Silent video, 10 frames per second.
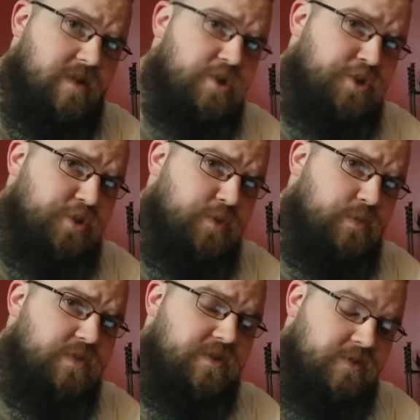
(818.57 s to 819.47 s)

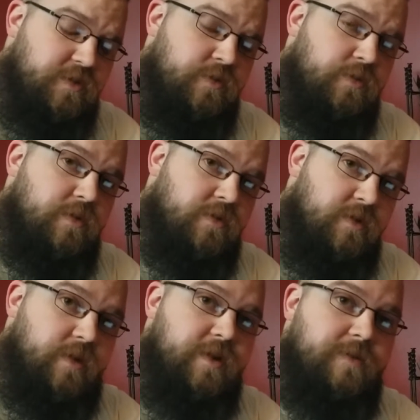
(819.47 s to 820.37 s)
Choose to
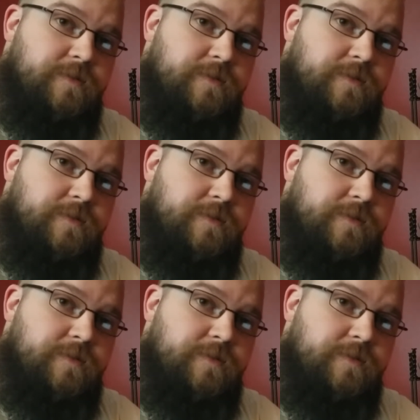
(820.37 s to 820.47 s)
do it.